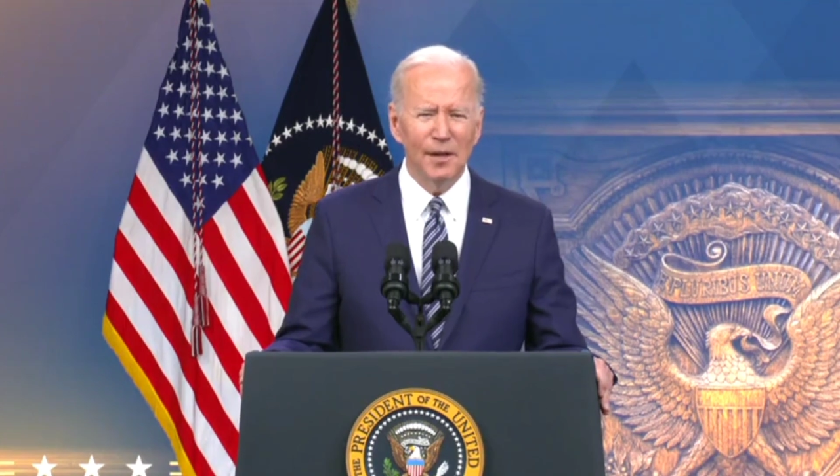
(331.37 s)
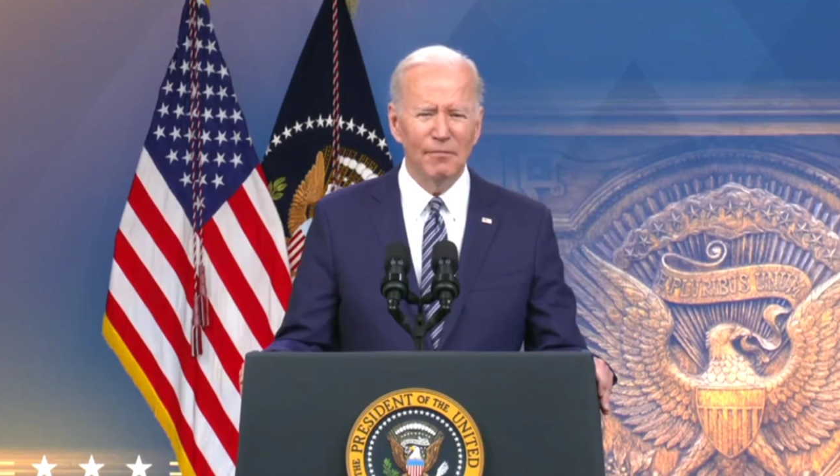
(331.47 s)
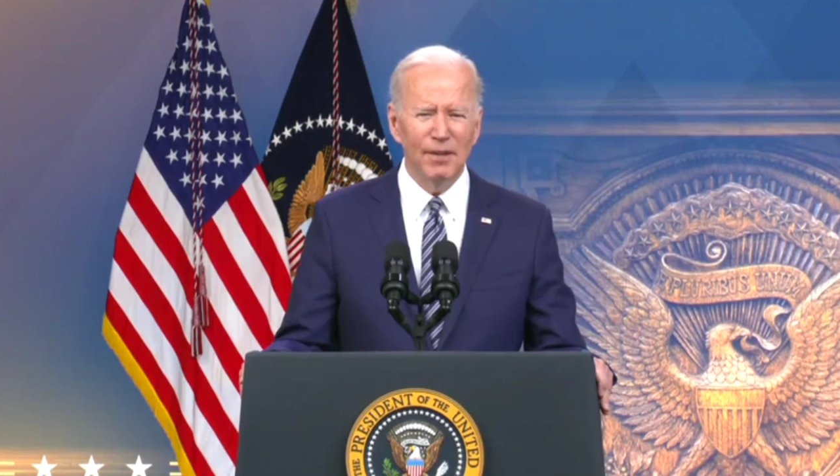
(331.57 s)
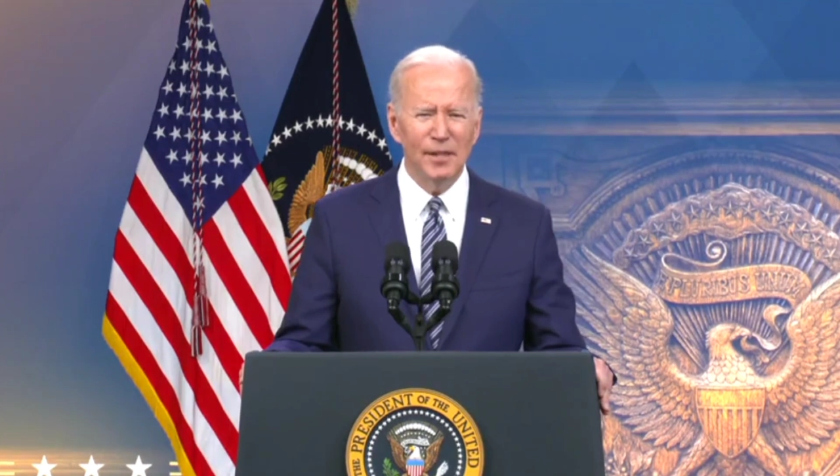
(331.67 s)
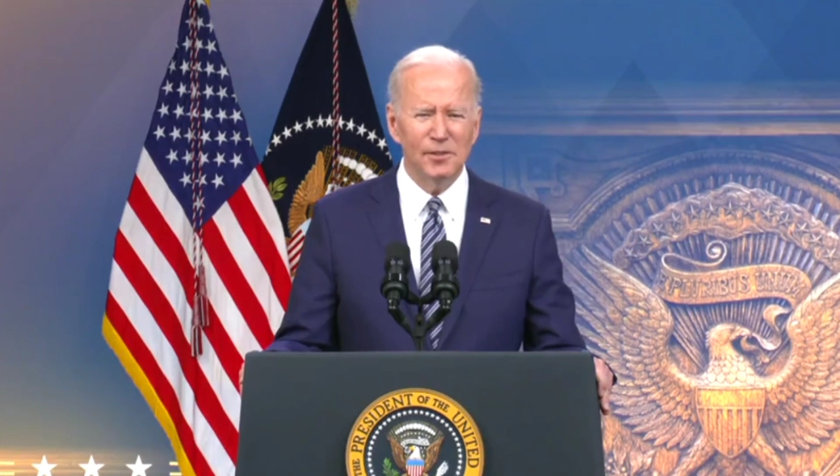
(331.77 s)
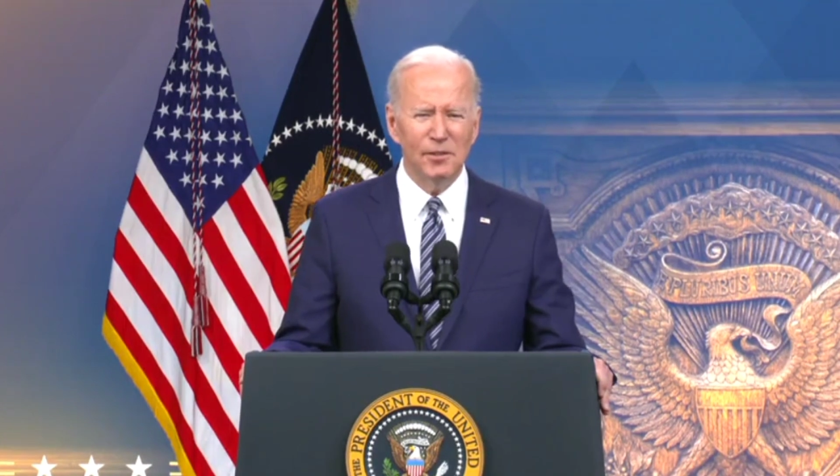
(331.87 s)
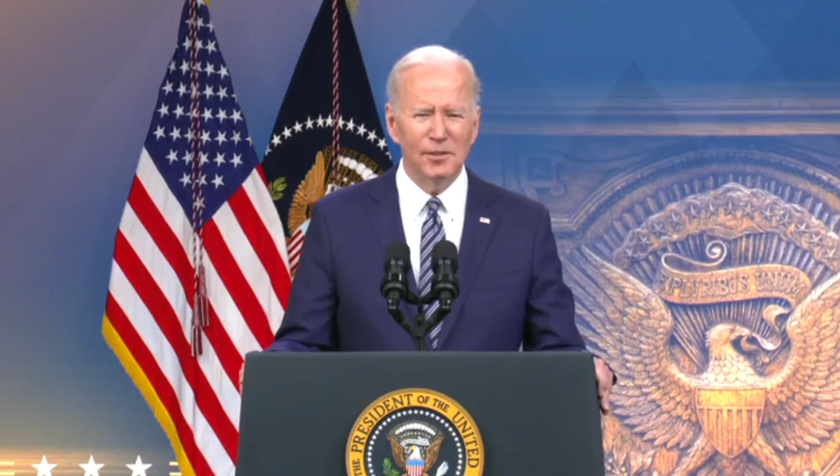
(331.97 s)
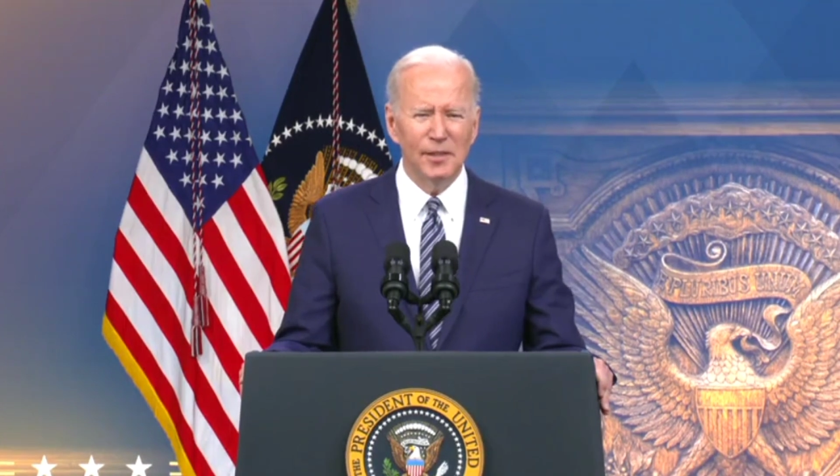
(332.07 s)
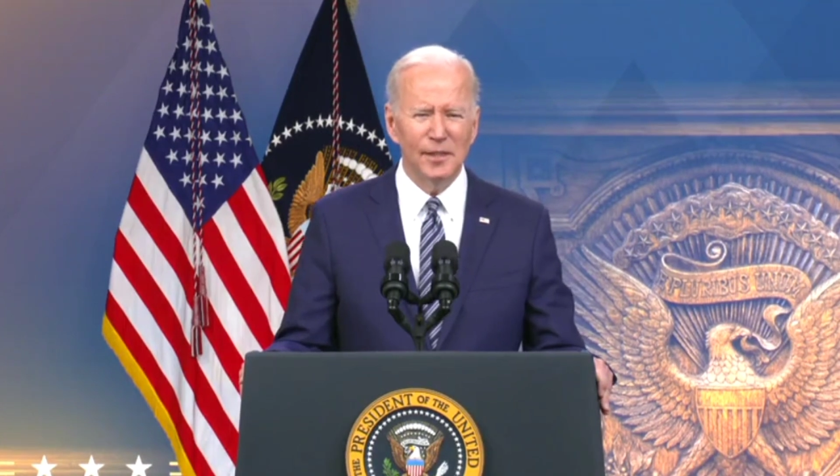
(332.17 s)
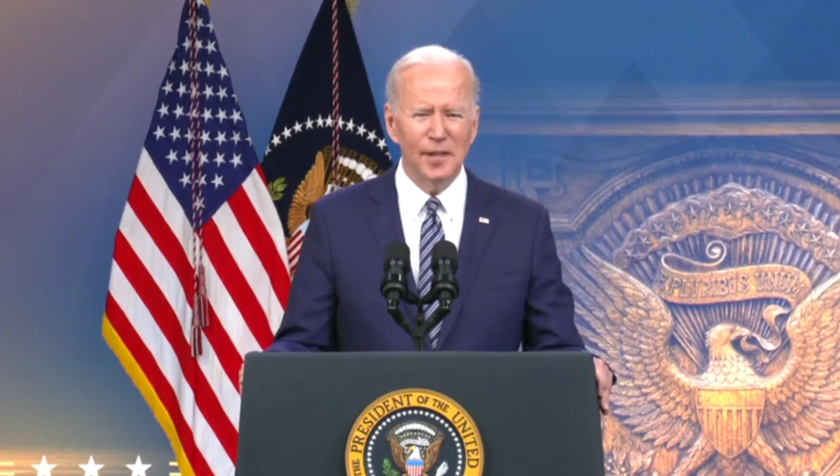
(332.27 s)
investors
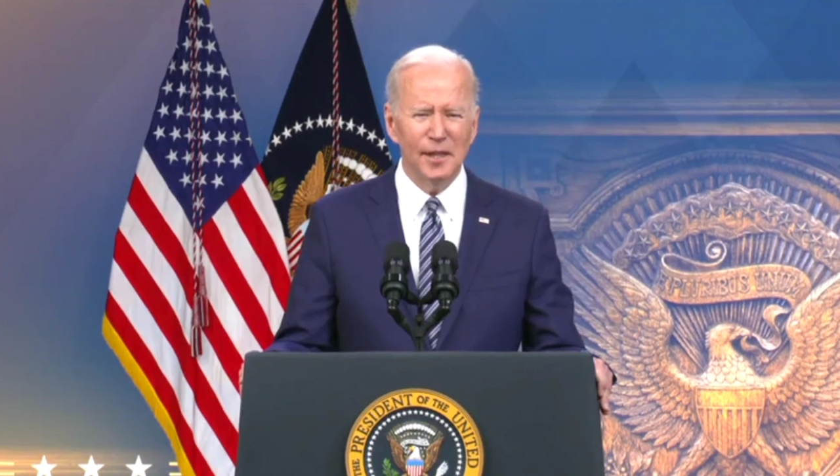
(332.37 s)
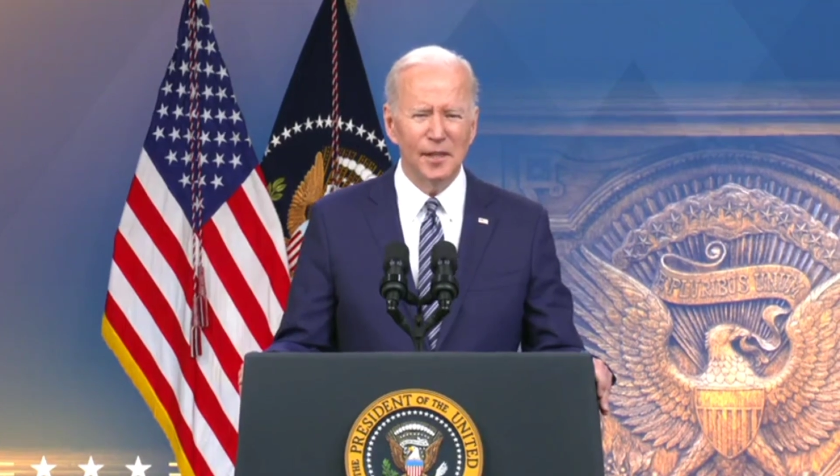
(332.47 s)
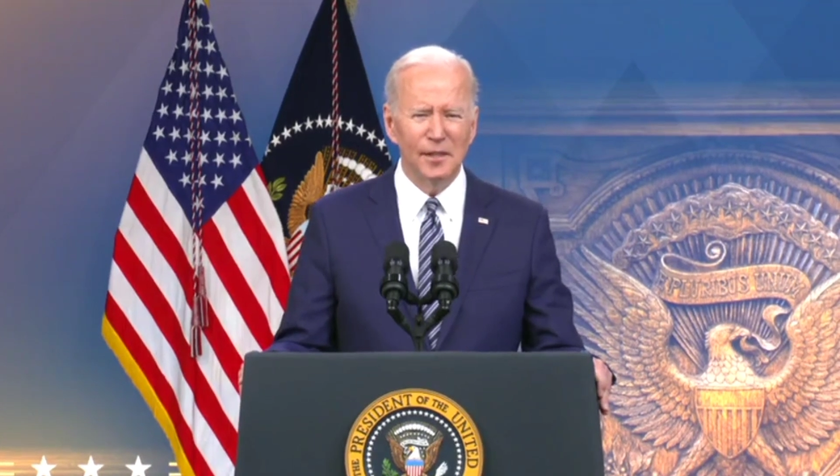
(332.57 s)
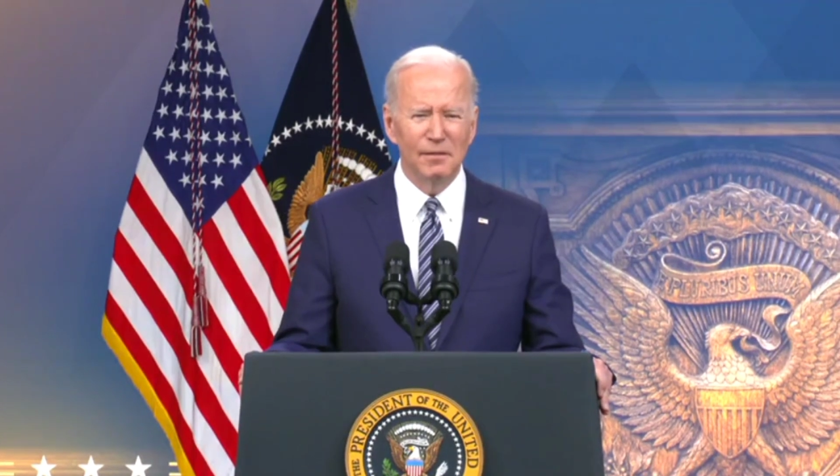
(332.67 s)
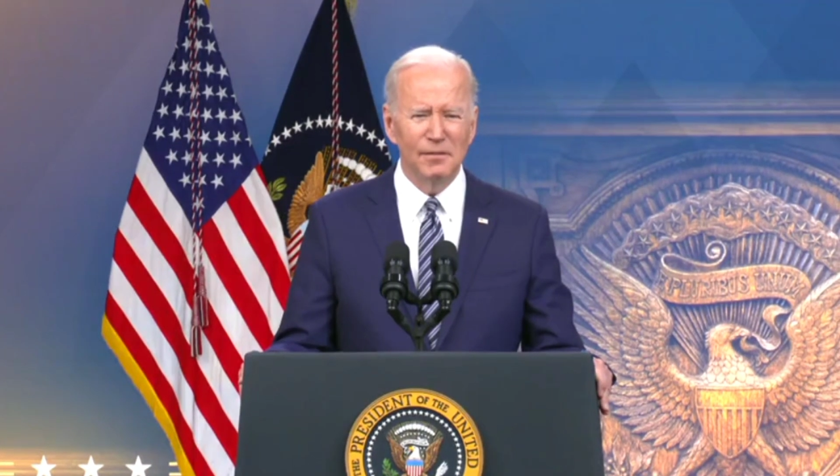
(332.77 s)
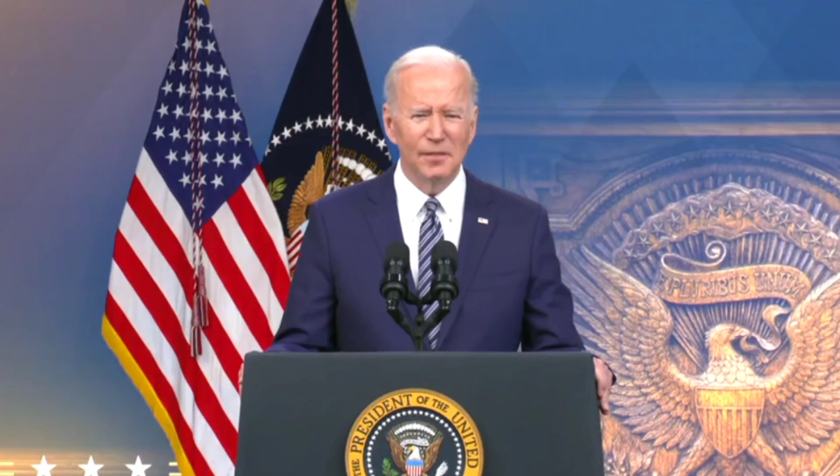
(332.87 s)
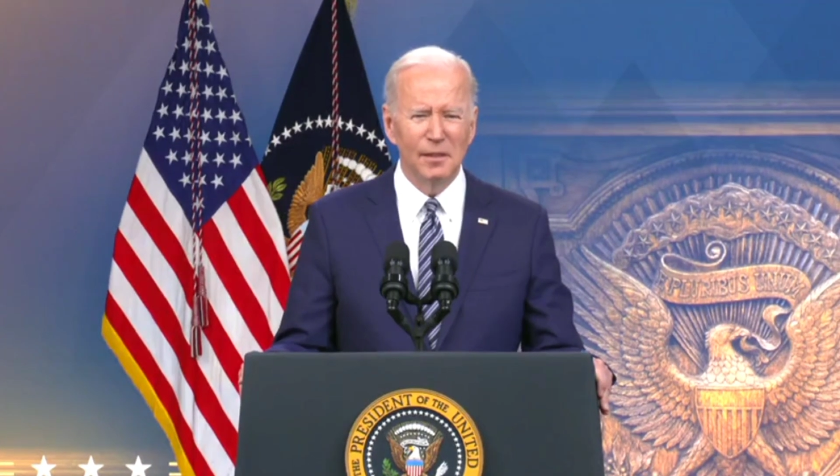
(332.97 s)
and executives.